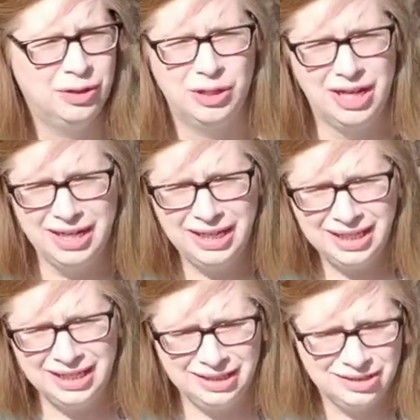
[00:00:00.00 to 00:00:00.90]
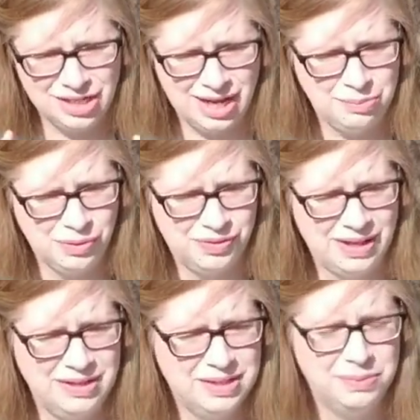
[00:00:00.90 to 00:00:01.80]
or cutting it and tying both
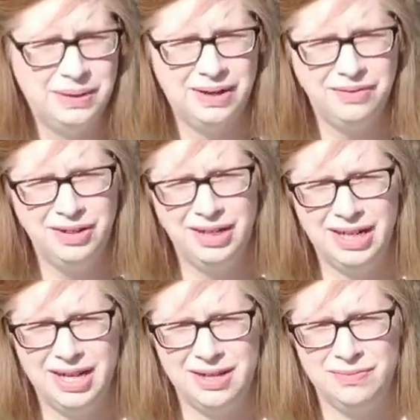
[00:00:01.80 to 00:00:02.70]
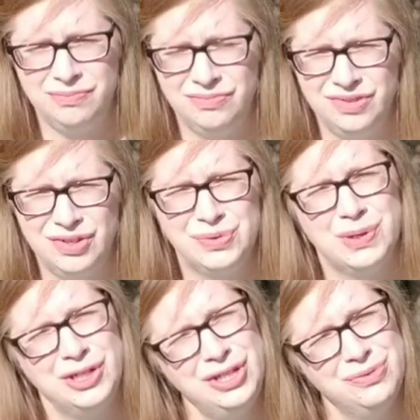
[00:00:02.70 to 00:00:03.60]
ends or whatever, those
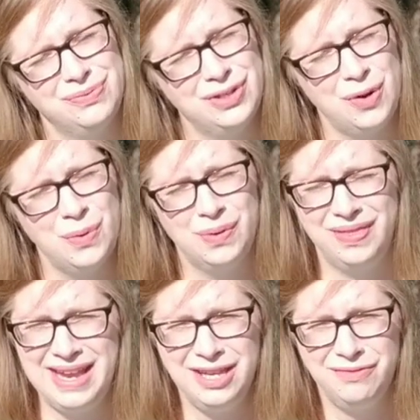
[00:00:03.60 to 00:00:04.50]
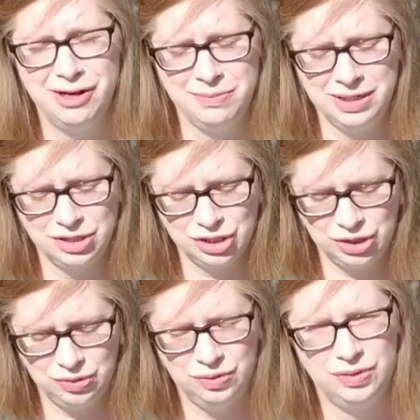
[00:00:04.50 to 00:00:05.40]
work too. So thank you very much
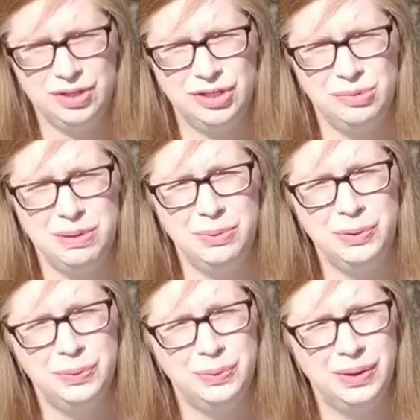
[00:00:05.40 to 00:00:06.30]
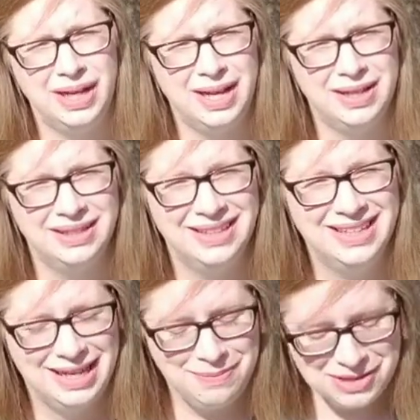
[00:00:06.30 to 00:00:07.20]
to the two people who
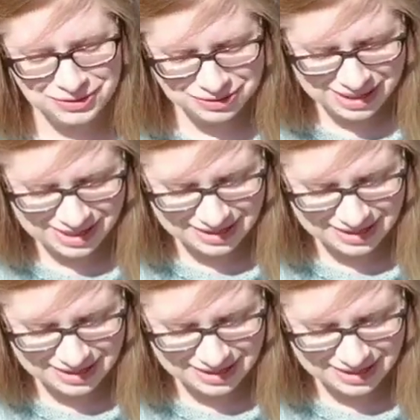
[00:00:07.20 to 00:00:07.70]
gave me those great